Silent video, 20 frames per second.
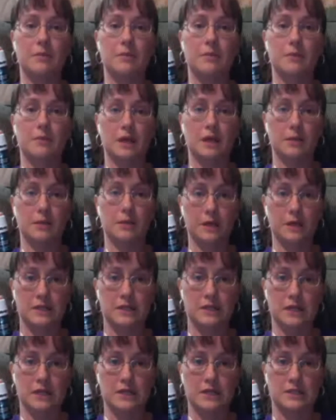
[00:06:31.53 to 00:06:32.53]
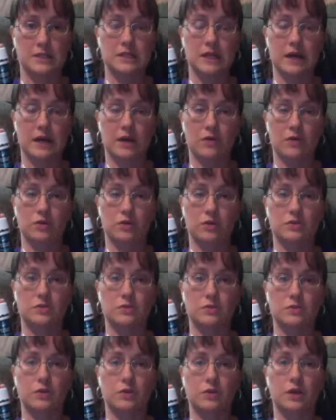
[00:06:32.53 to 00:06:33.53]
many, many days and
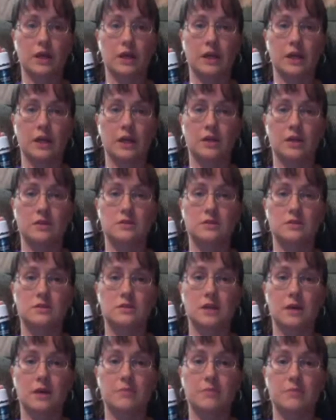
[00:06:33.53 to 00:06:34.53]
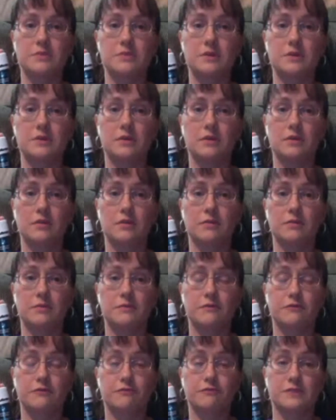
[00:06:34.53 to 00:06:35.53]
hours working in
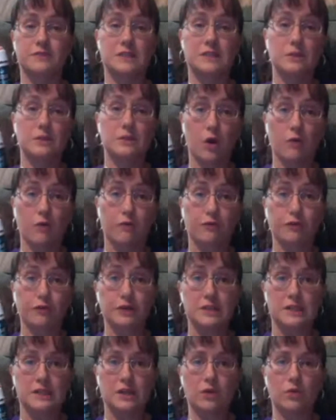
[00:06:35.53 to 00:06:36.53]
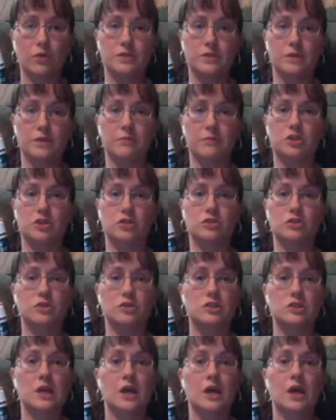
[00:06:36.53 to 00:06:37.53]
sub-zero, freezing cold temperatures